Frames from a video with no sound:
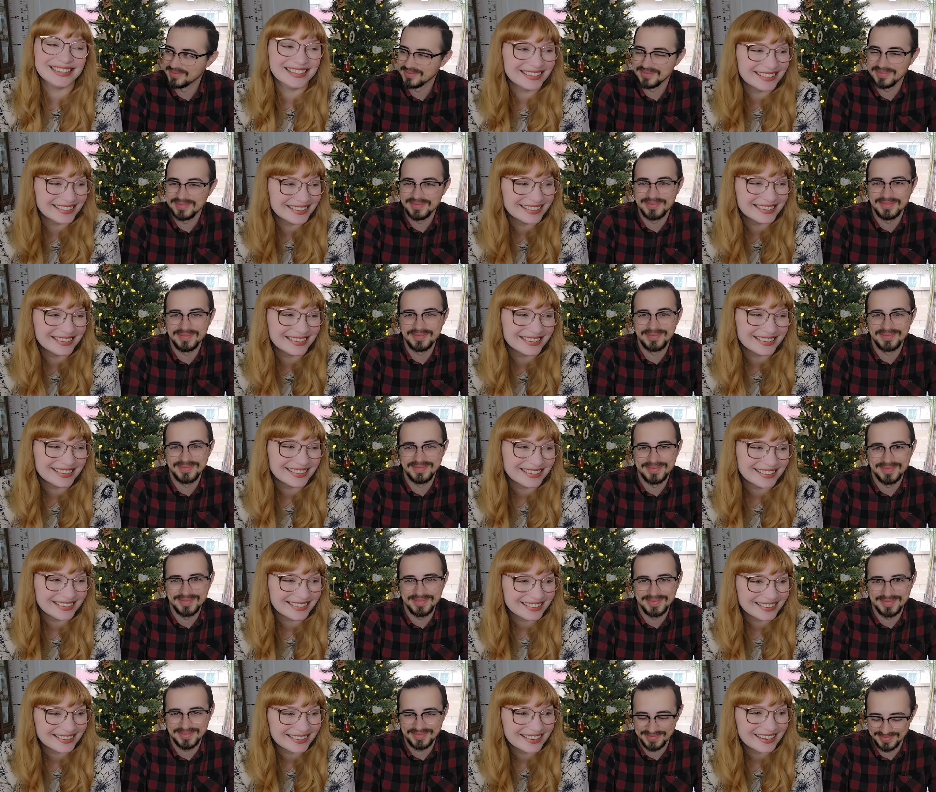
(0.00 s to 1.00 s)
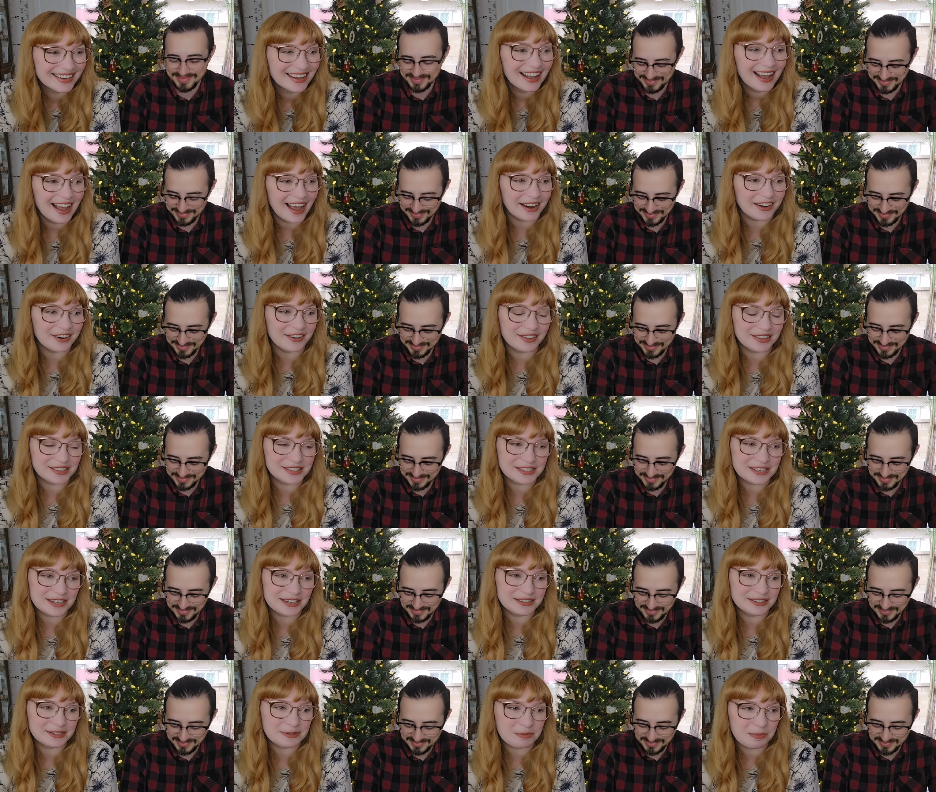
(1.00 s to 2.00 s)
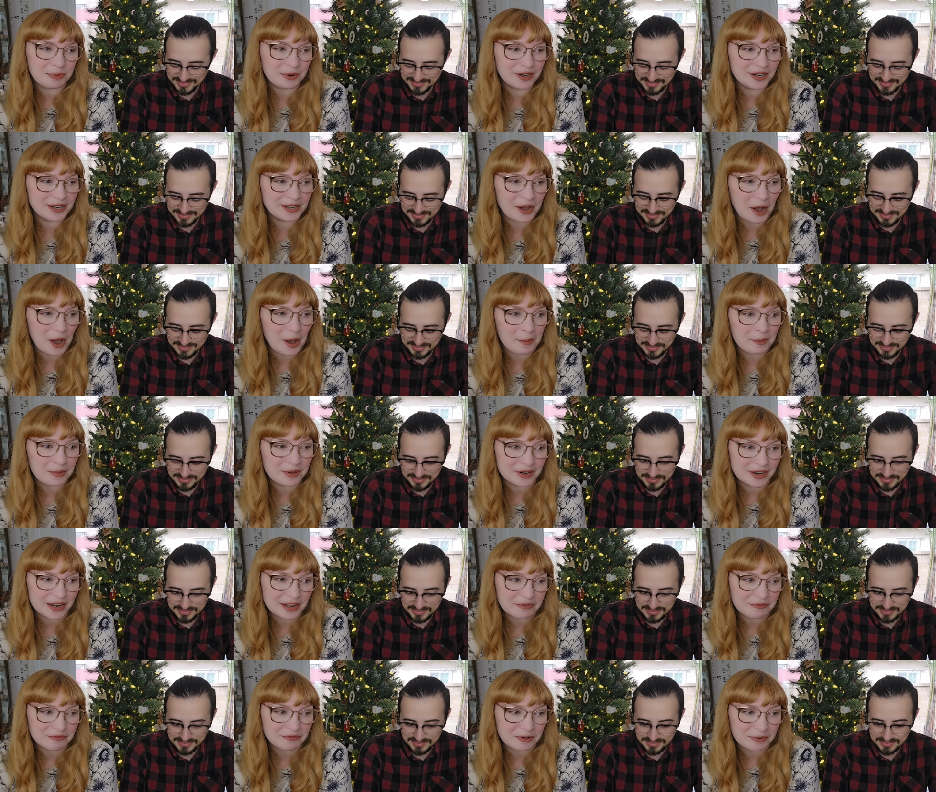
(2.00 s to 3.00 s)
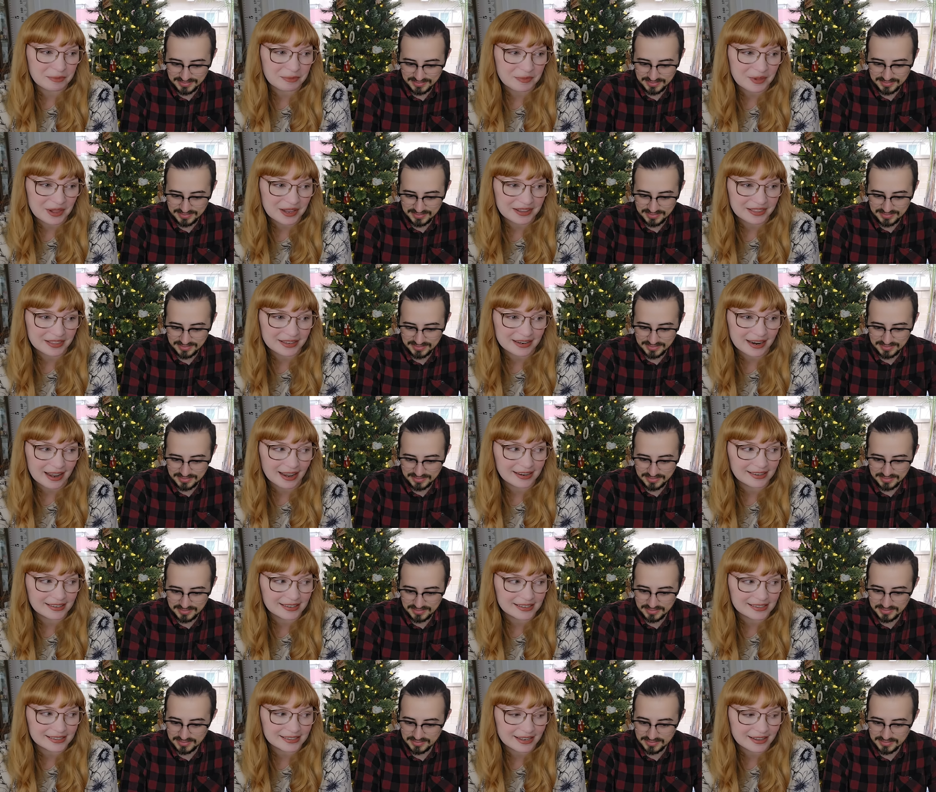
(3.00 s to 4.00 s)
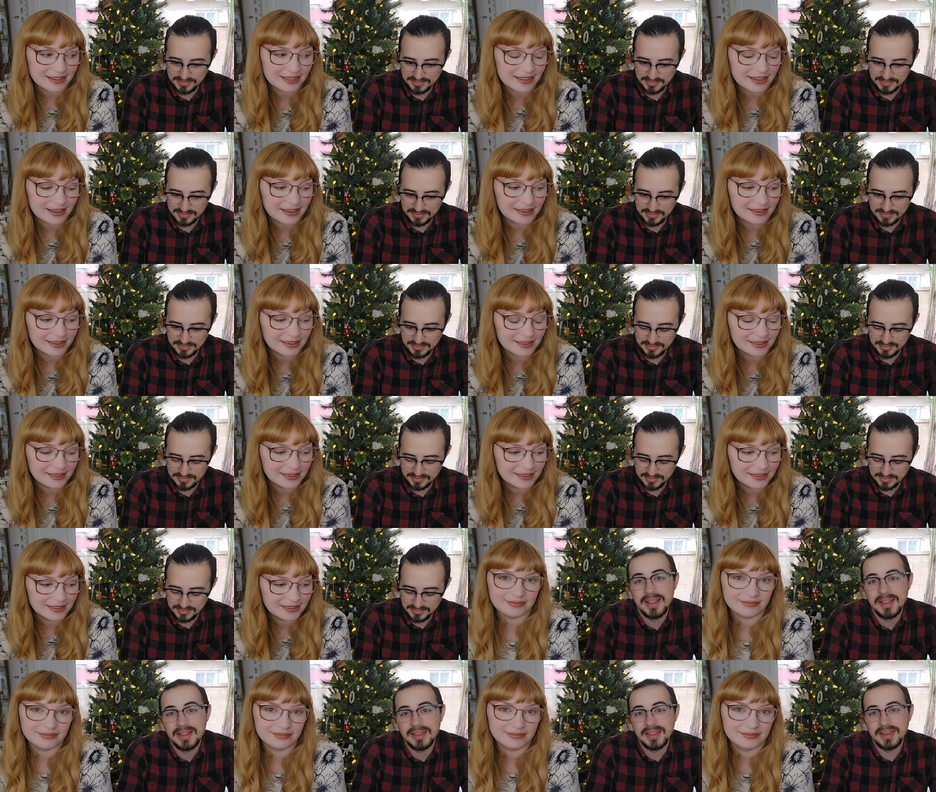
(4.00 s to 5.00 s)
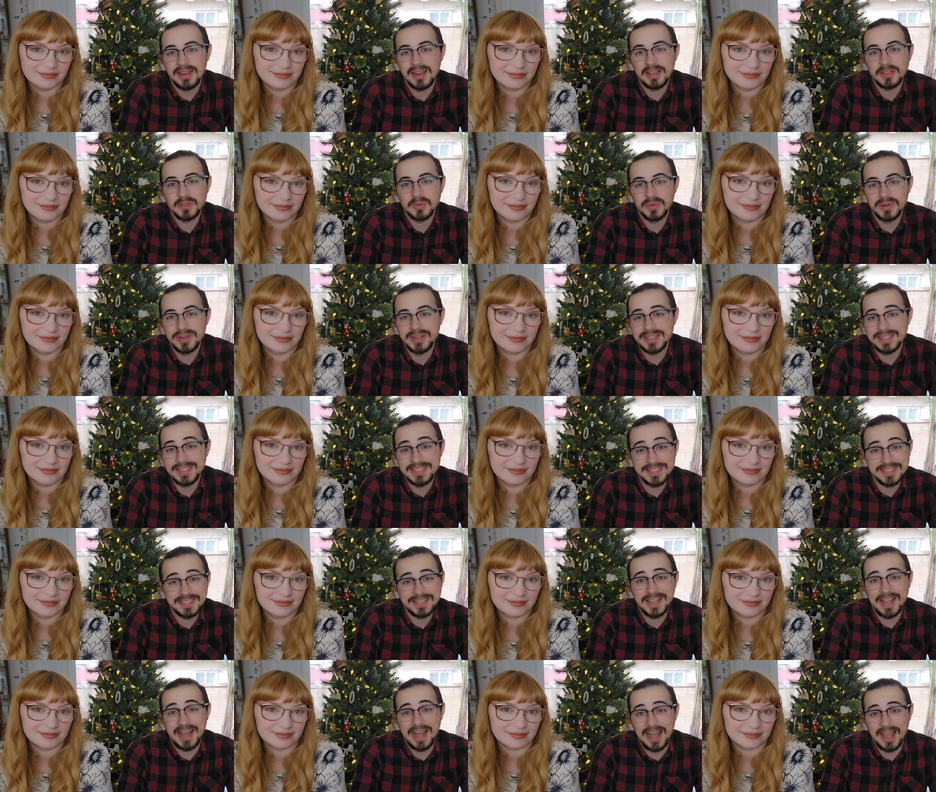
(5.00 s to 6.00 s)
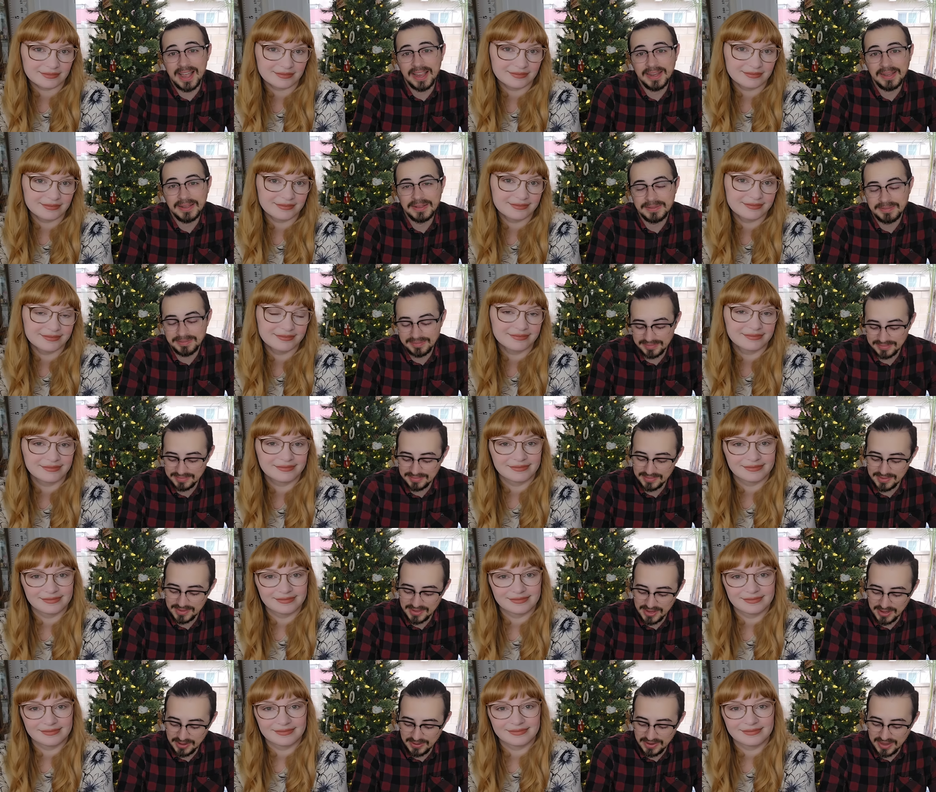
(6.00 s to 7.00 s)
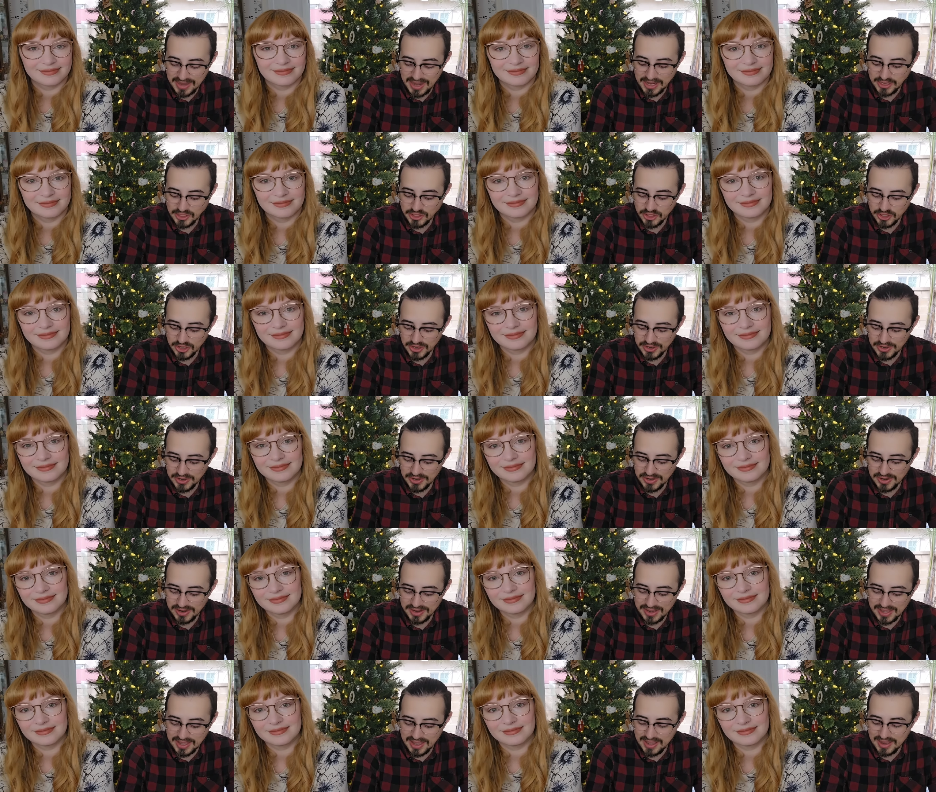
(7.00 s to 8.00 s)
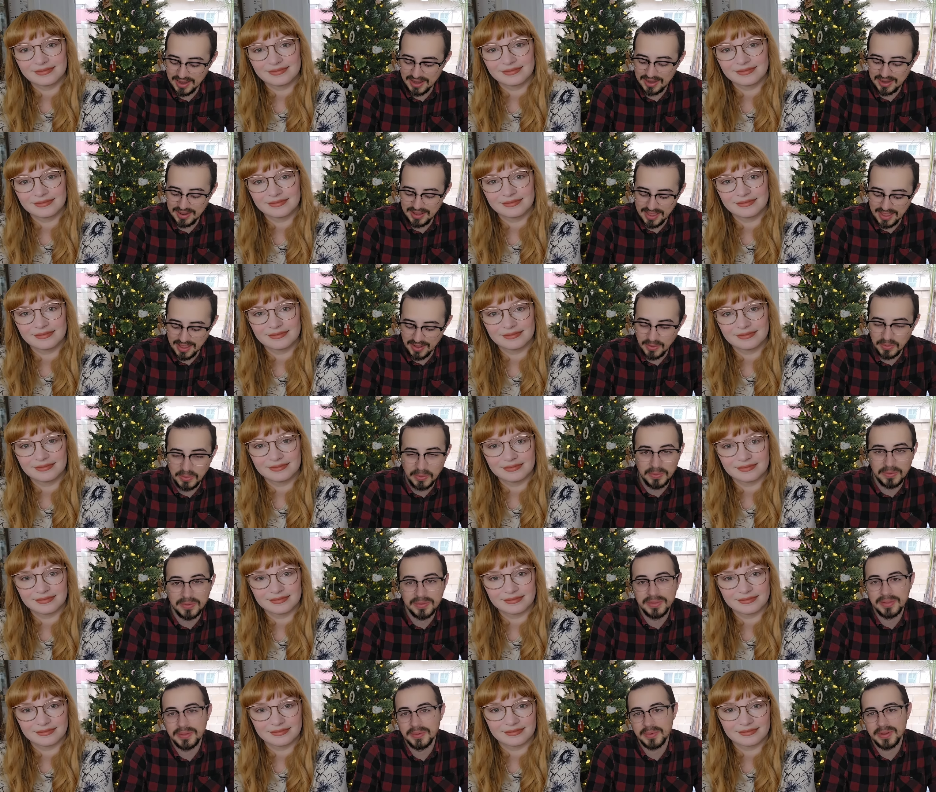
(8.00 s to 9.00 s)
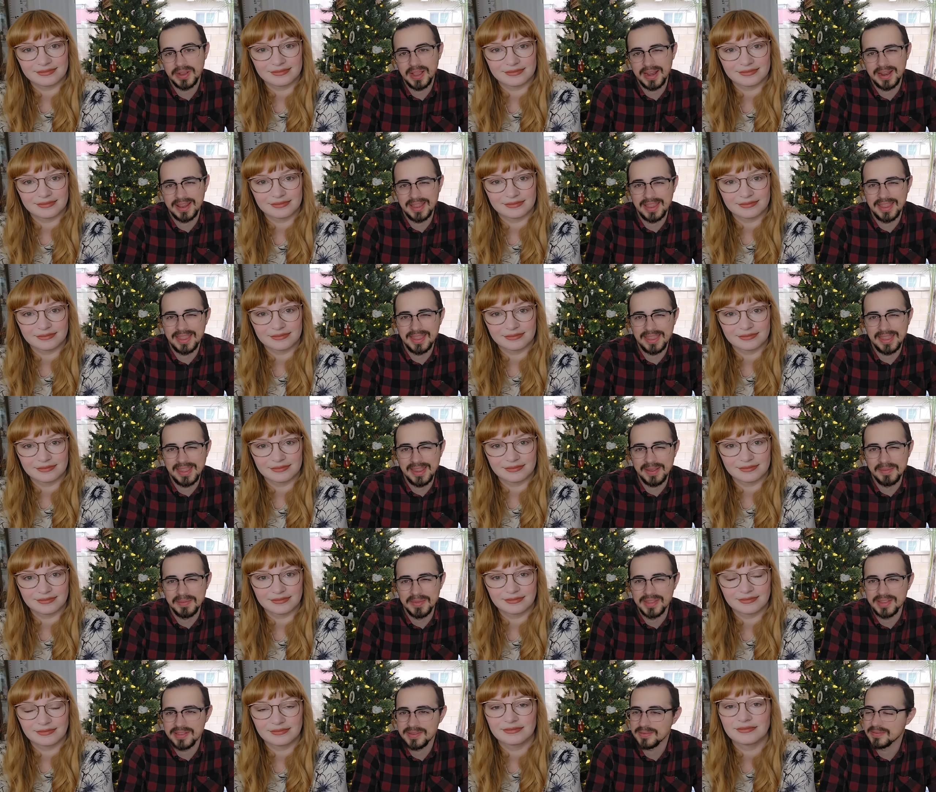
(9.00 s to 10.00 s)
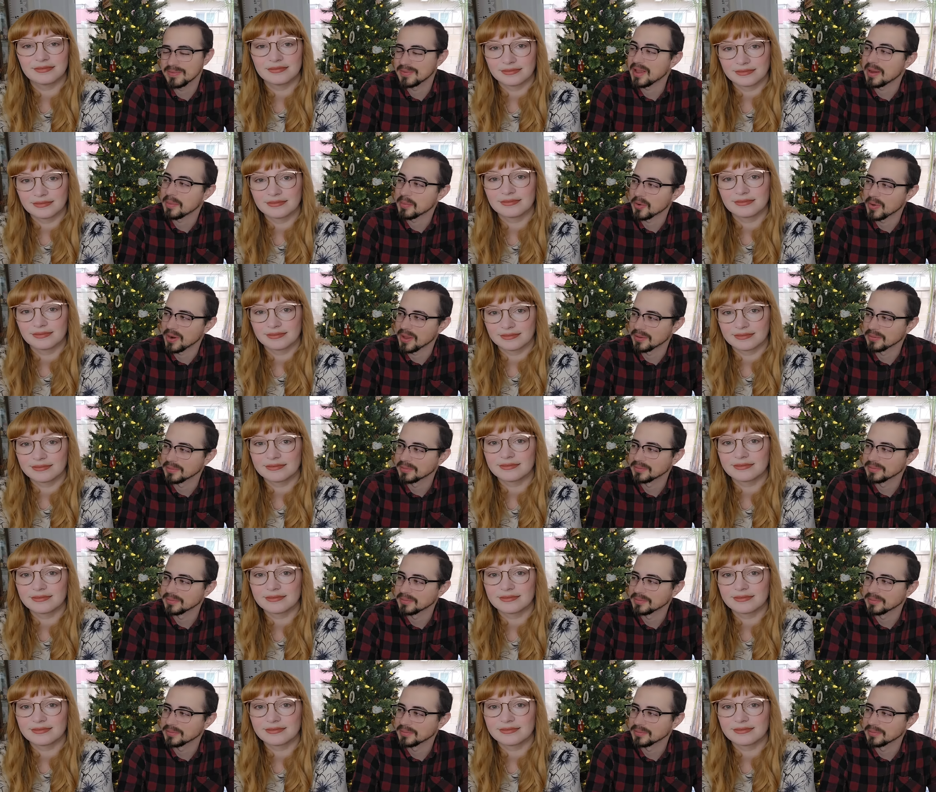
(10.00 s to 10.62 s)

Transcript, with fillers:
Speaker 1: much. I know that's it's a pretty common name from like the nineties, I think.
Speaker 2: The next one is Sky. You know, nature again, that whole kind of a theme this time around.